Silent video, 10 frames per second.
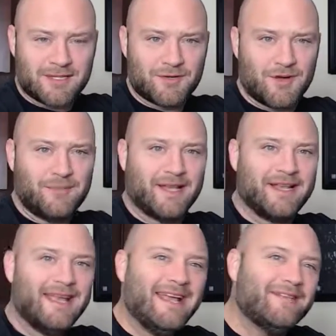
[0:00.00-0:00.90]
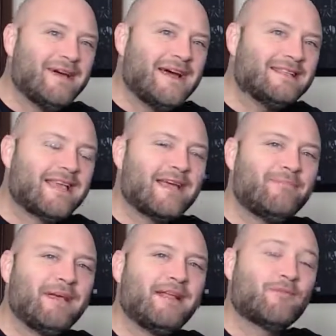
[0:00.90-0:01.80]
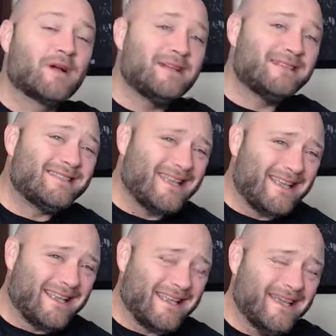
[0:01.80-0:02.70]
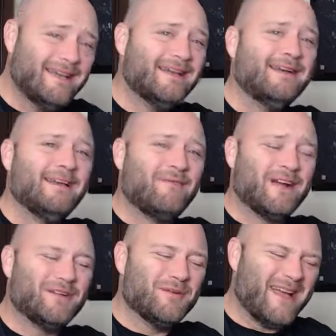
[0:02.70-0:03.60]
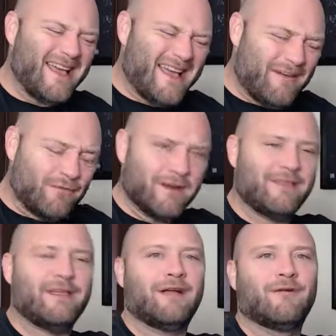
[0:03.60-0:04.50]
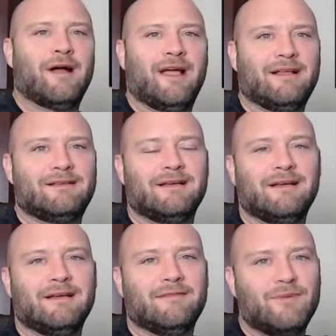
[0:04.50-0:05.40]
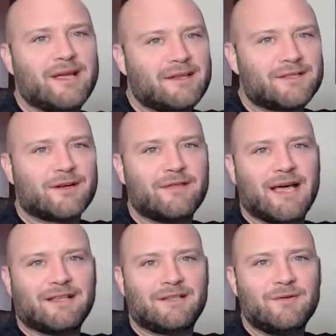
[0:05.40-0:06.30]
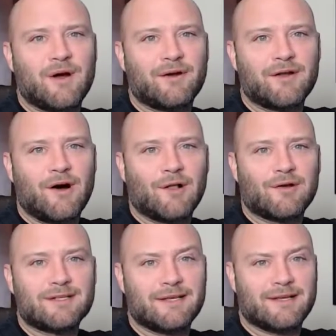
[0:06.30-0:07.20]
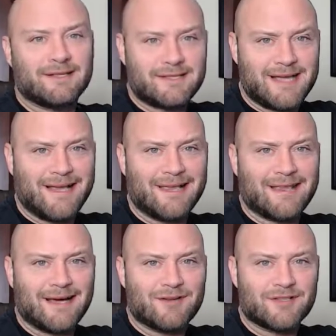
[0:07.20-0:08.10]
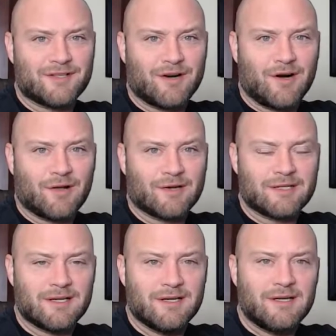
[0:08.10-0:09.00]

It's going to be a native ads campaign. We're going to see if I do everything right, if we can turn that $200 into $10,000.